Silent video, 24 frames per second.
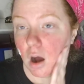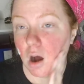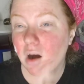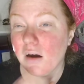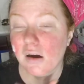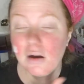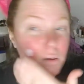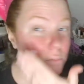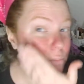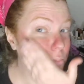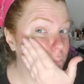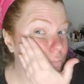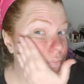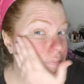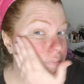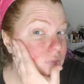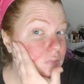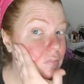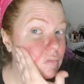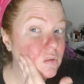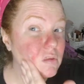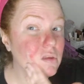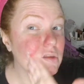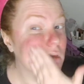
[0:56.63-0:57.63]

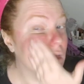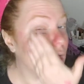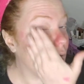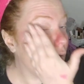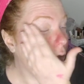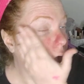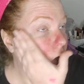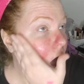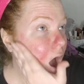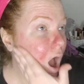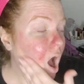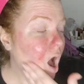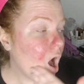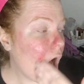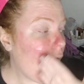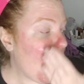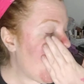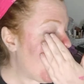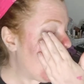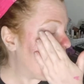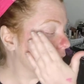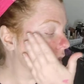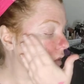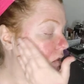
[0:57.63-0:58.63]

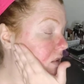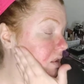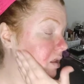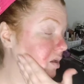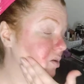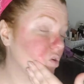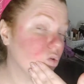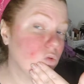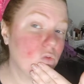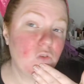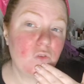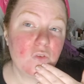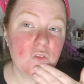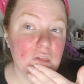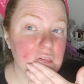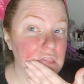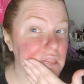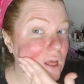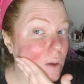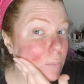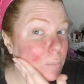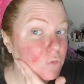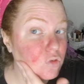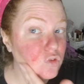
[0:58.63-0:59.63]
I did take notes for
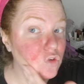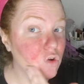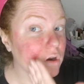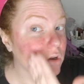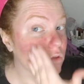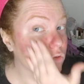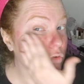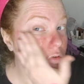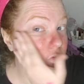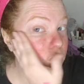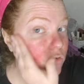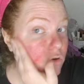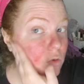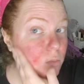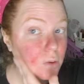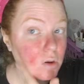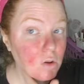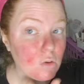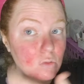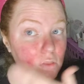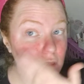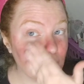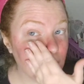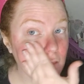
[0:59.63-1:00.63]
this. I'm gonna try not to refer to
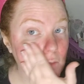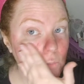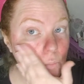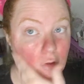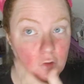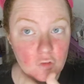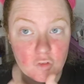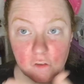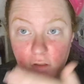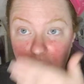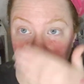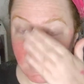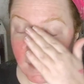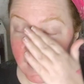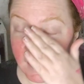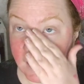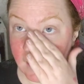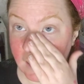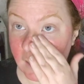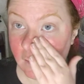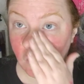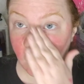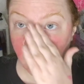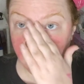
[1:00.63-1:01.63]
my notes as much, because then
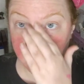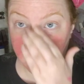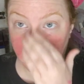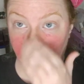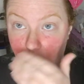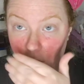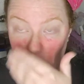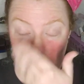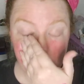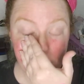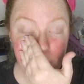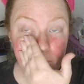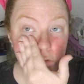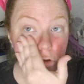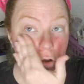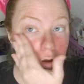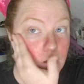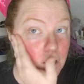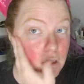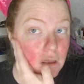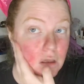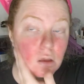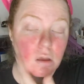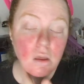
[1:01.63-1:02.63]
I can't look at y'all while I'm
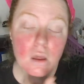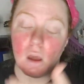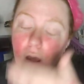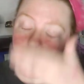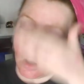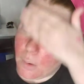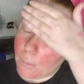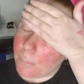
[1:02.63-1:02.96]
talking.